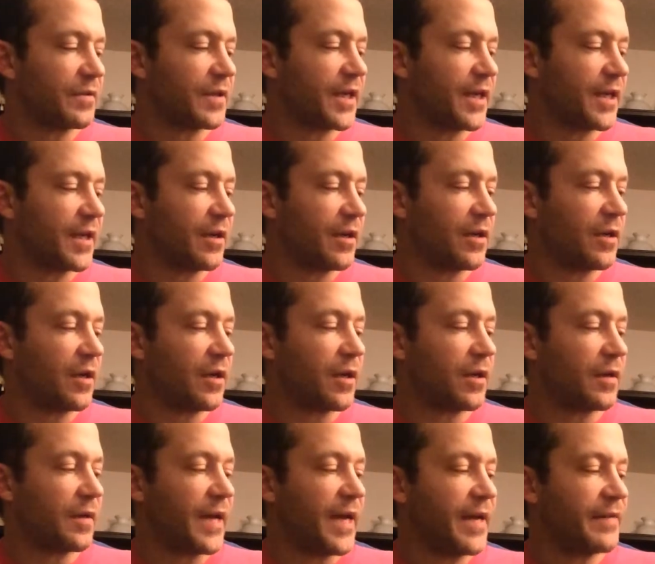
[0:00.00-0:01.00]
that
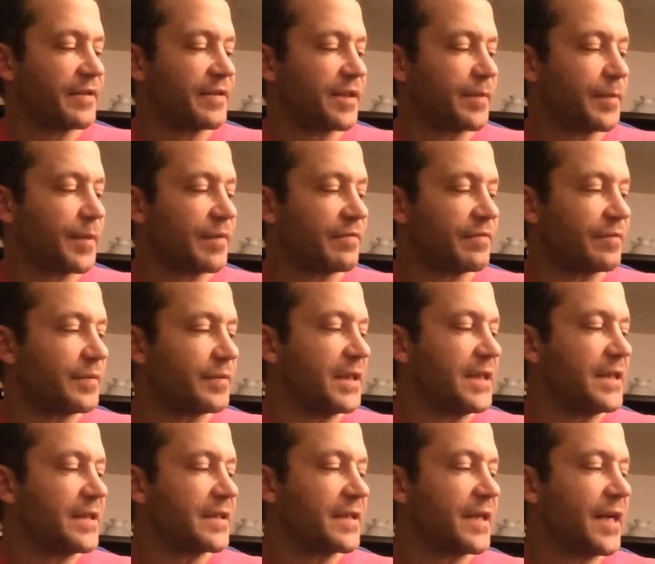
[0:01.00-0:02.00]
half step up from
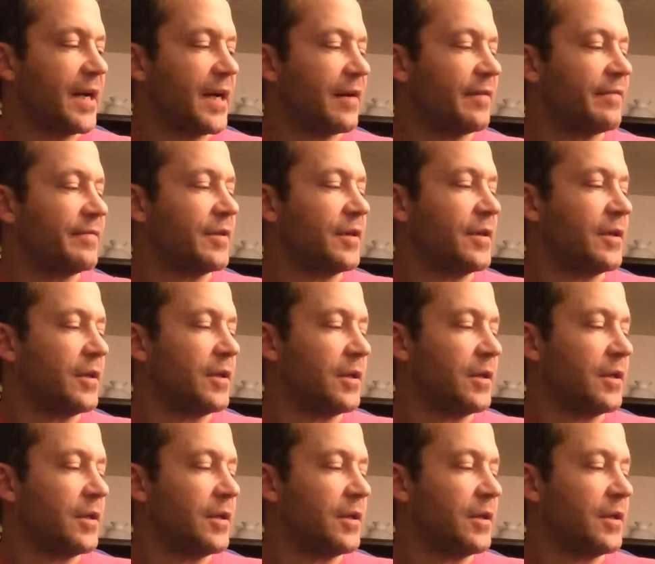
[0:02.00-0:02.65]
E is F.